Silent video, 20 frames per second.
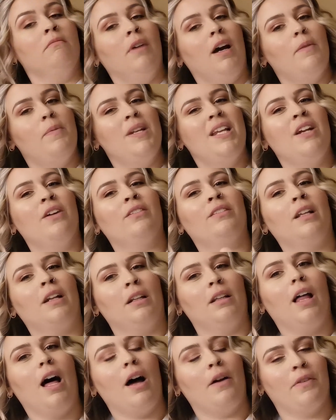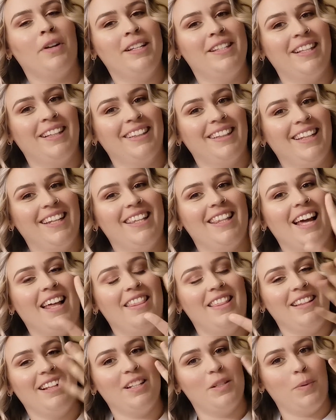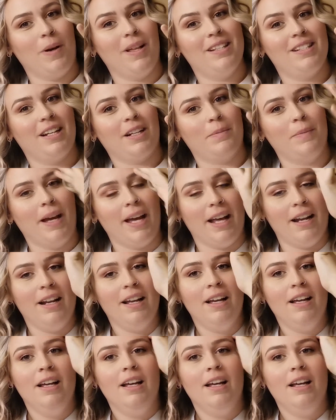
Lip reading: I've been hearing that a lot recently. I think that's why it's stuck in my head.